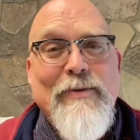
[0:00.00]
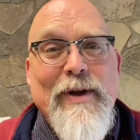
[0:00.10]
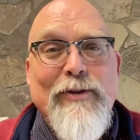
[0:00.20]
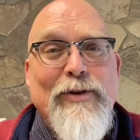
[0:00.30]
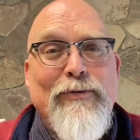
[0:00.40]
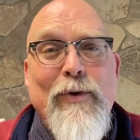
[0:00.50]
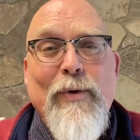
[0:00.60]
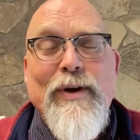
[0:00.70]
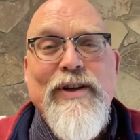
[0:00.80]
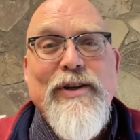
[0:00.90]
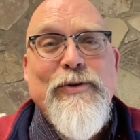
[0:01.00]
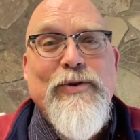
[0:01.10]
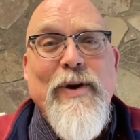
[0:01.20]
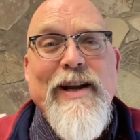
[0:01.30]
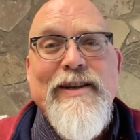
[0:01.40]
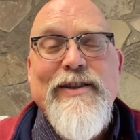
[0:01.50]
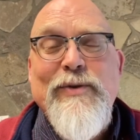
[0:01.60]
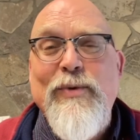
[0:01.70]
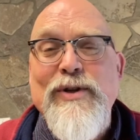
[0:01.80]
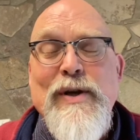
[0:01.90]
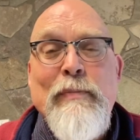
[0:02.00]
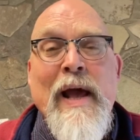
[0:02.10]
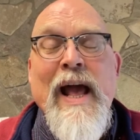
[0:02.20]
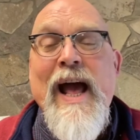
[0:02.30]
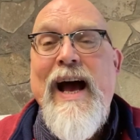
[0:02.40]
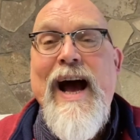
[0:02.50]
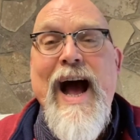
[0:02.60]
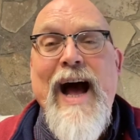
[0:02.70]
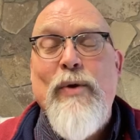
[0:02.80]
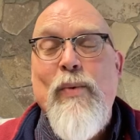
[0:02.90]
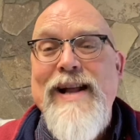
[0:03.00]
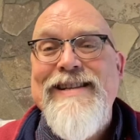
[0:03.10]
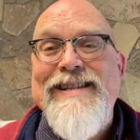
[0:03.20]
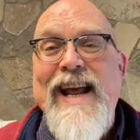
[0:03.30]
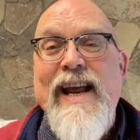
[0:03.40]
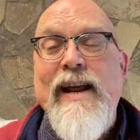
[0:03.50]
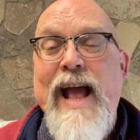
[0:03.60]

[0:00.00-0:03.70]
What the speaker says: We look forward to you joining us in worship on Wednesday.